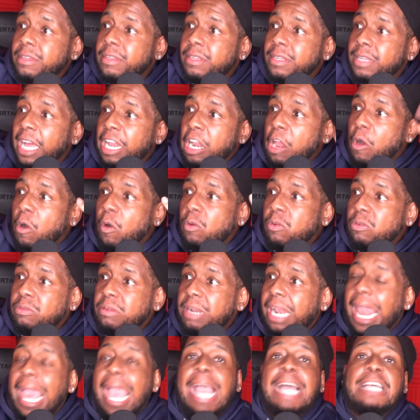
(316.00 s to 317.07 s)
I know
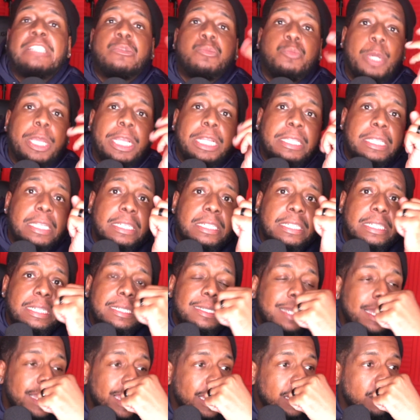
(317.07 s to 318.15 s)
last week
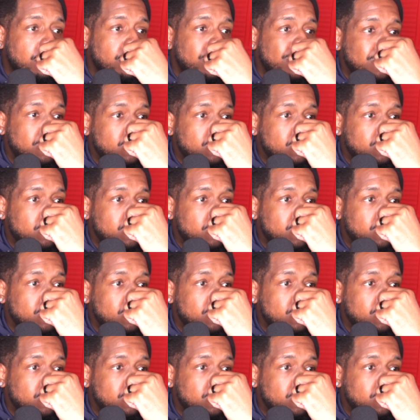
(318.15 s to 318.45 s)
the interview